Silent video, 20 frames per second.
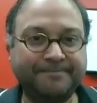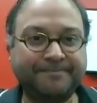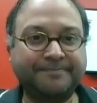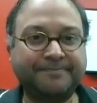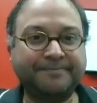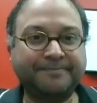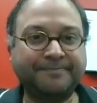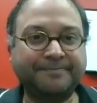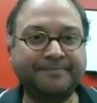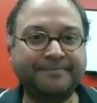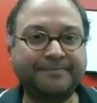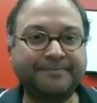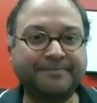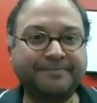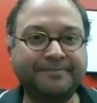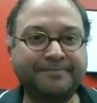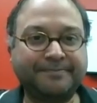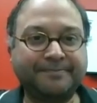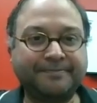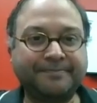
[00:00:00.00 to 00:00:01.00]

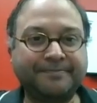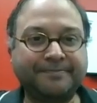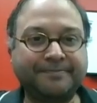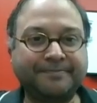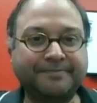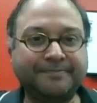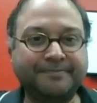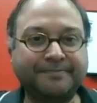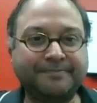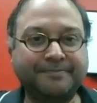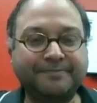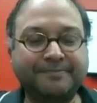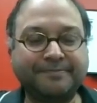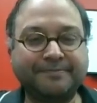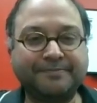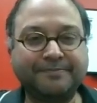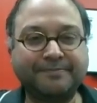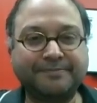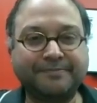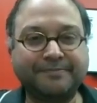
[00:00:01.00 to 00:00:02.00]

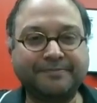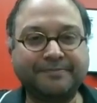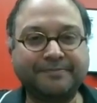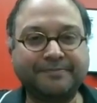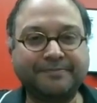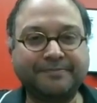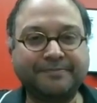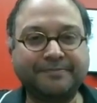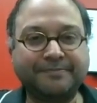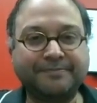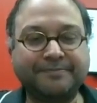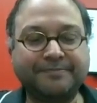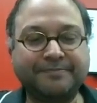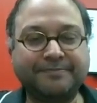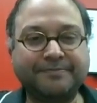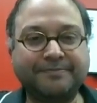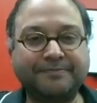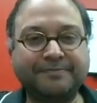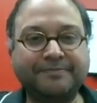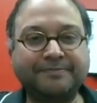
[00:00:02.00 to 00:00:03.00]

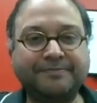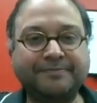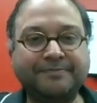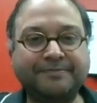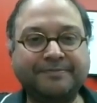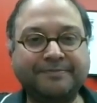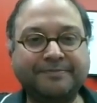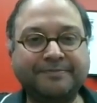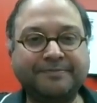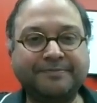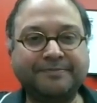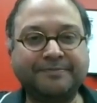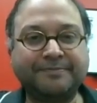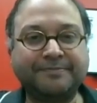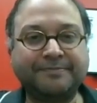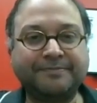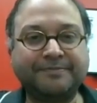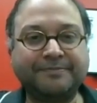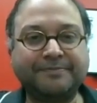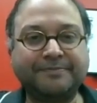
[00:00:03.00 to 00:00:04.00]

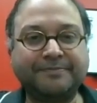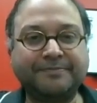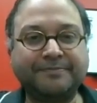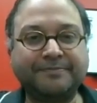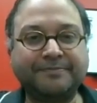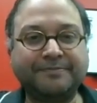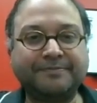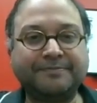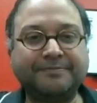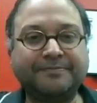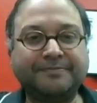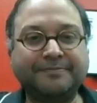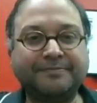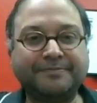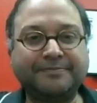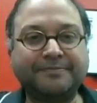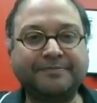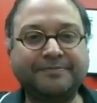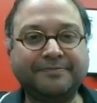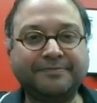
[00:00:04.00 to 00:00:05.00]

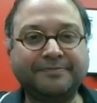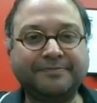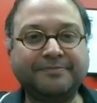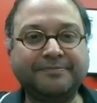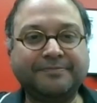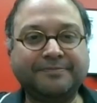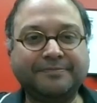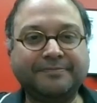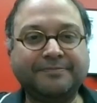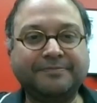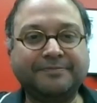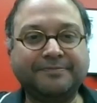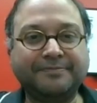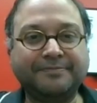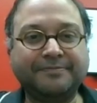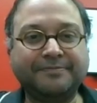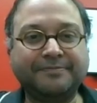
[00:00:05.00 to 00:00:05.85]
(not speaking)